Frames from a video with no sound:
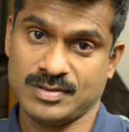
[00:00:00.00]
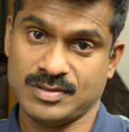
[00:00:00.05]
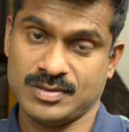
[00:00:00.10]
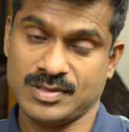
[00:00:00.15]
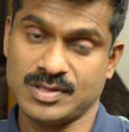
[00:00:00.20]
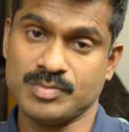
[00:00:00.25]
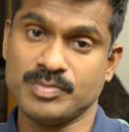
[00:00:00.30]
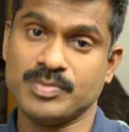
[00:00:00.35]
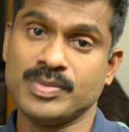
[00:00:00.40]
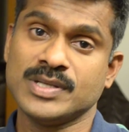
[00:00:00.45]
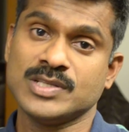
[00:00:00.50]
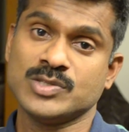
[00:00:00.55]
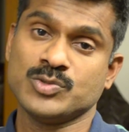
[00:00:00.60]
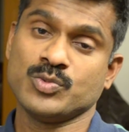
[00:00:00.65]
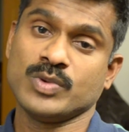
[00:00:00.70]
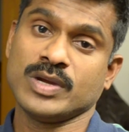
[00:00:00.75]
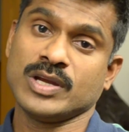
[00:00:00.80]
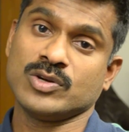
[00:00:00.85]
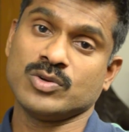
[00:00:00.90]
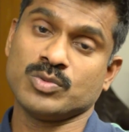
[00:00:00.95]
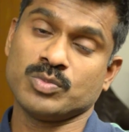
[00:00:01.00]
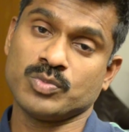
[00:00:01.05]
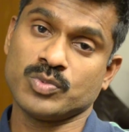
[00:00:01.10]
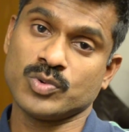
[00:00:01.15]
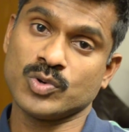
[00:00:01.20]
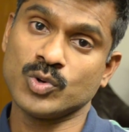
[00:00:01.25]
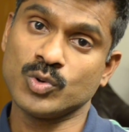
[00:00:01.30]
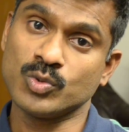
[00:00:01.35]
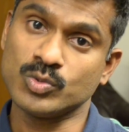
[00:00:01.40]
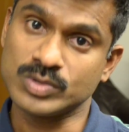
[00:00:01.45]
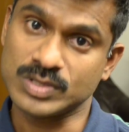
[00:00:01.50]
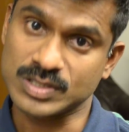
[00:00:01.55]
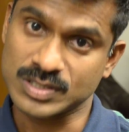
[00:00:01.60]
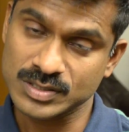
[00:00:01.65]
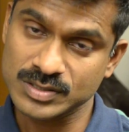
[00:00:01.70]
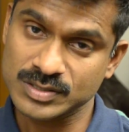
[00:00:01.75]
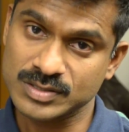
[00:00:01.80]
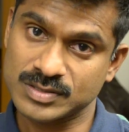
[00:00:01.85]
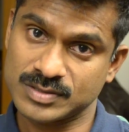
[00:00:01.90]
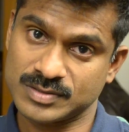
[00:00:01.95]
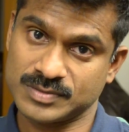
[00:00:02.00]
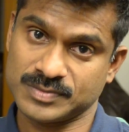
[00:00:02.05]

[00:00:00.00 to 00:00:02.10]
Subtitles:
The best way to prove this,